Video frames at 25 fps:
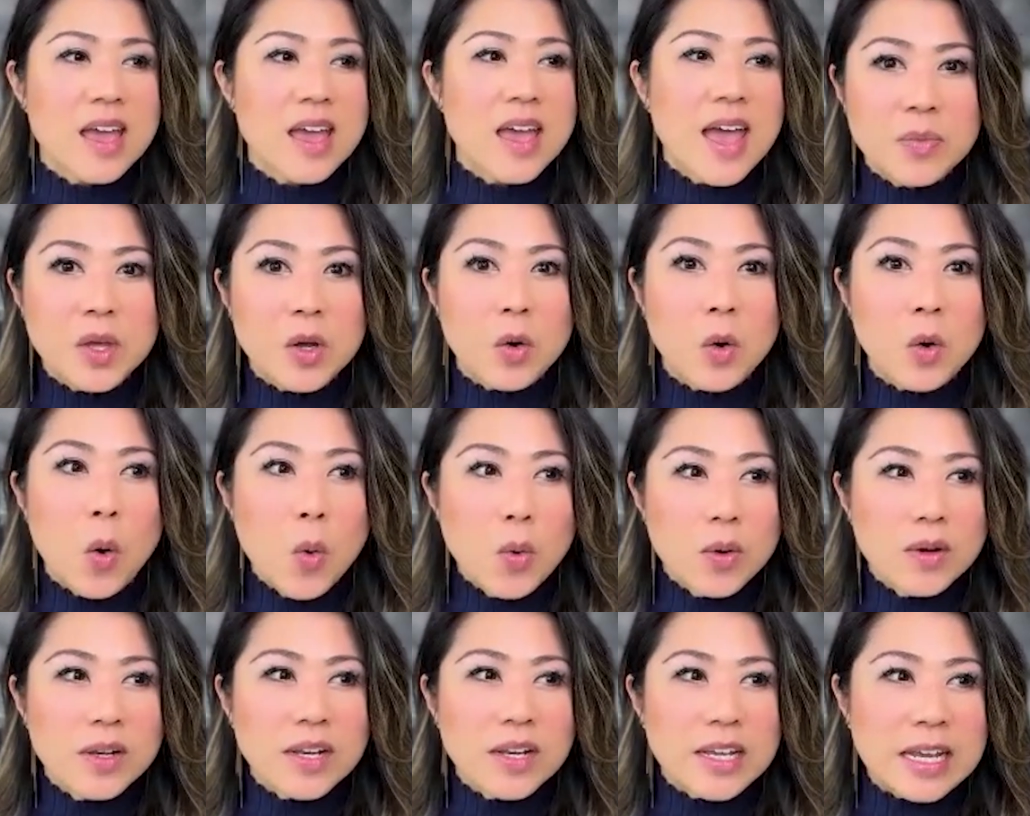There are
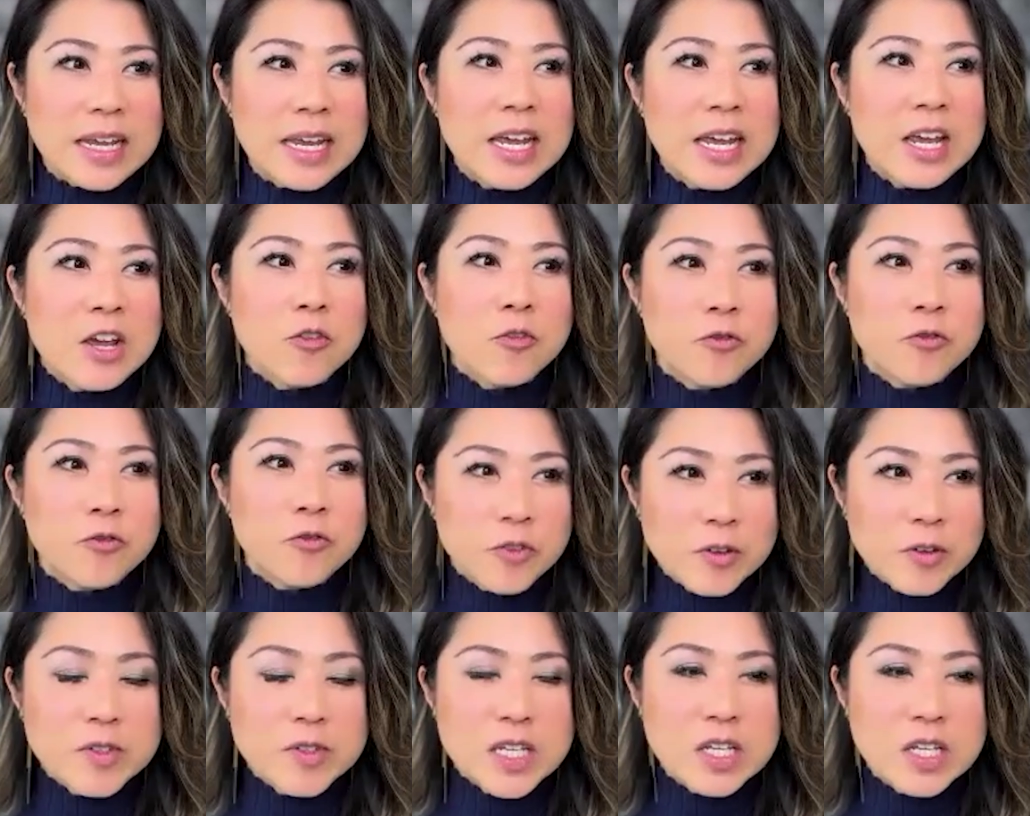only
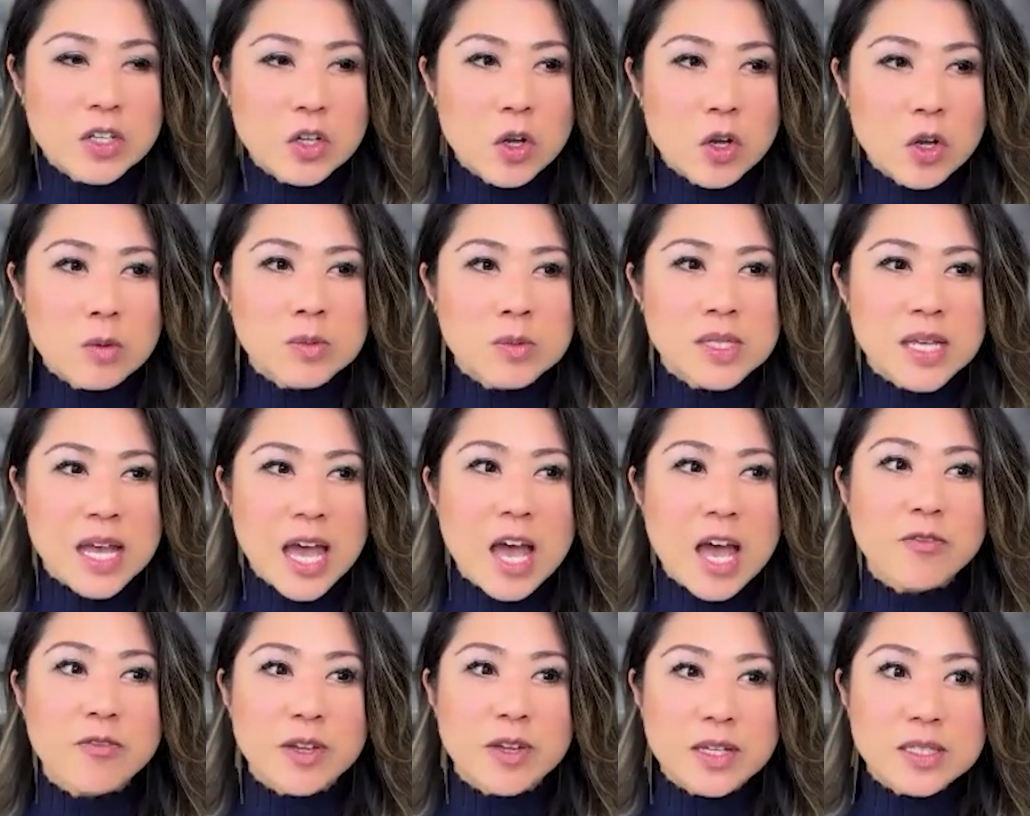15 homes that have